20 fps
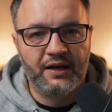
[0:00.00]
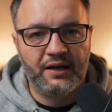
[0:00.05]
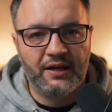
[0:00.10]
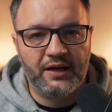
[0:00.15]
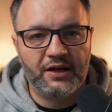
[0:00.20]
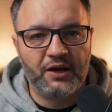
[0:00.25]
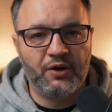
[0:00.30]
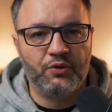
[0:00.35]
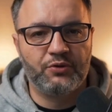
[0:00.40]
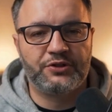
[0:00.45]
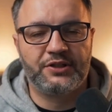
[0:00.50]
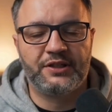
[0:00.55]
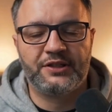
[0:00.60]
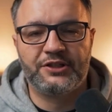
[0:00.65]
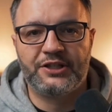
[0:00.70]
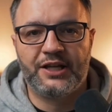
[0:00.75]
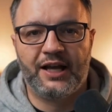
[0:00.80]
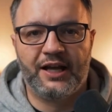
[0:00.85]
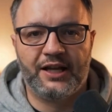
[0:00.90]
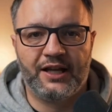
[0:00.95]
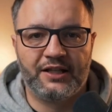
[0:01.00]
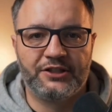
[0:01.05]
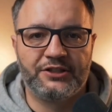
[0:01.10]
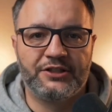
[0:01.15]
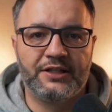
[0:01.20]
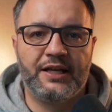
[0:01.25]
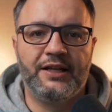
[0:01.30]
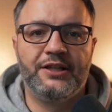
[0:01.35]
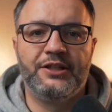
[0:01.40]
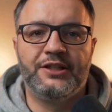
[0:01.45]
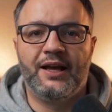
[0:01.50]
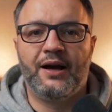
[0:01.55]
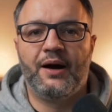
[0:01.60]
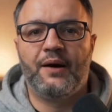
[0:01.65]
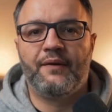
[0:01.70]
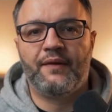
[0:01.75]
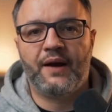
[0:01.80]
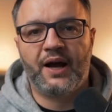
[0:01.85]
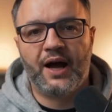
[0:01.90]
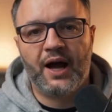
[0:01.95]
loads in seconds instead
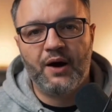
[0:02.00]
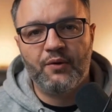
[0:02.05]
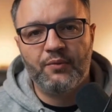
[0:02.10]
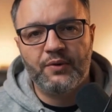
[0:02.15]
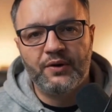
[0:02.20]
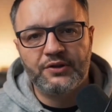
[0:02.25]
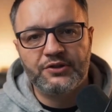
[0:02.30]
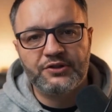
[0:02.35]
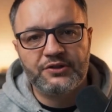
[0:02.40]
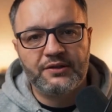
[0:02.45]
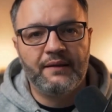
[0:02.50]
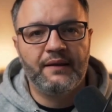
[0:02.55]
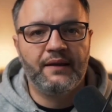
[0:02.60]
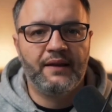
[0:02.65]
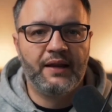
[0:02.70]
of hours.